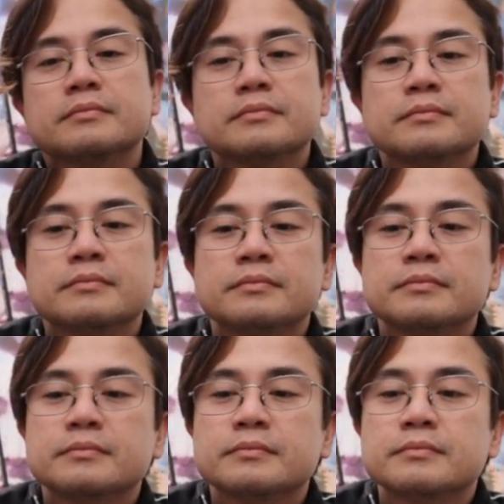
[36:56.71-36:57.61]

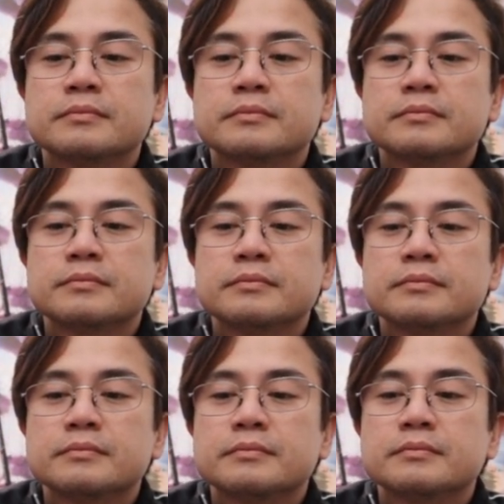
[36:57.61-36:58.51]

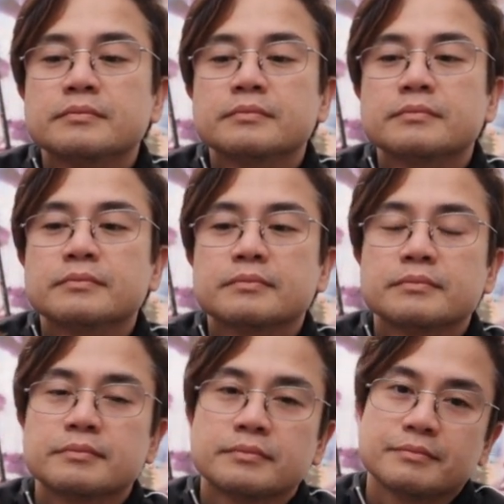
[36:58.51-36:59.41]

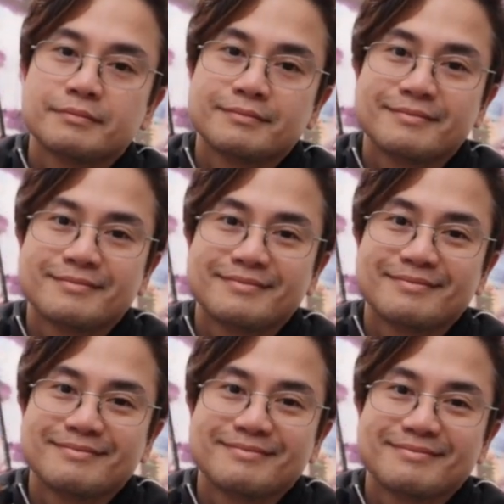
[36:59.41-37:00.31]

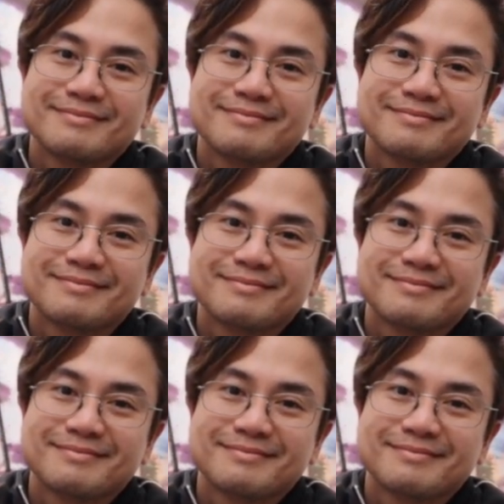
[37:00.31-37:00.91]
The person shown says nothing.